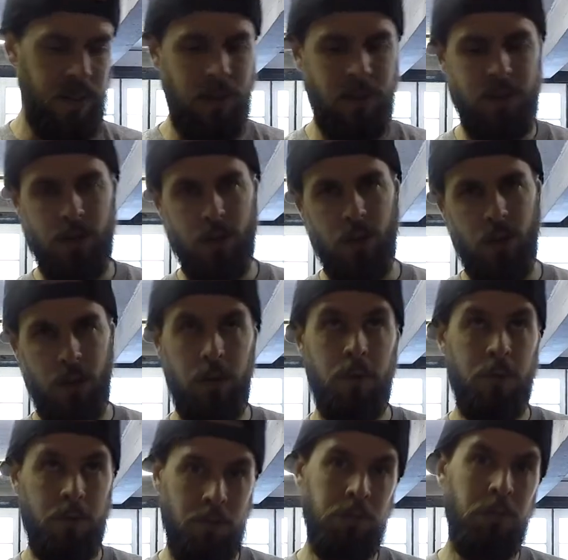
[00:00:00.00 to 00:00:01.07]
You still got
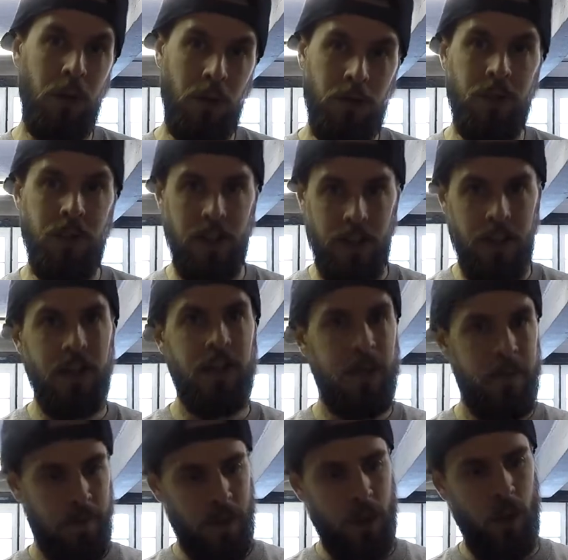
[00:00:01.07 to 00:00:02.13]
mostly
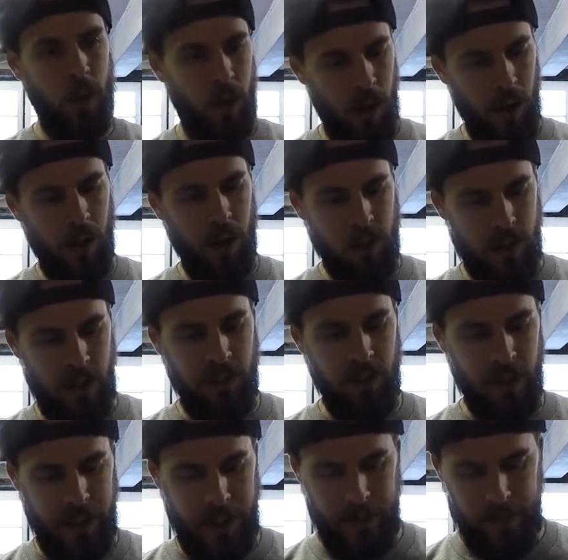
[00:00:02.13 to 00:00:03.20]
quite a lot of travel
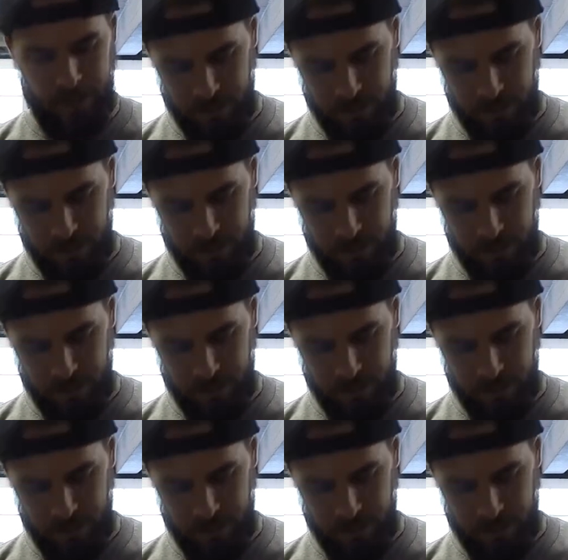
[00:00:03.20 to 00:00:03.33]
in it.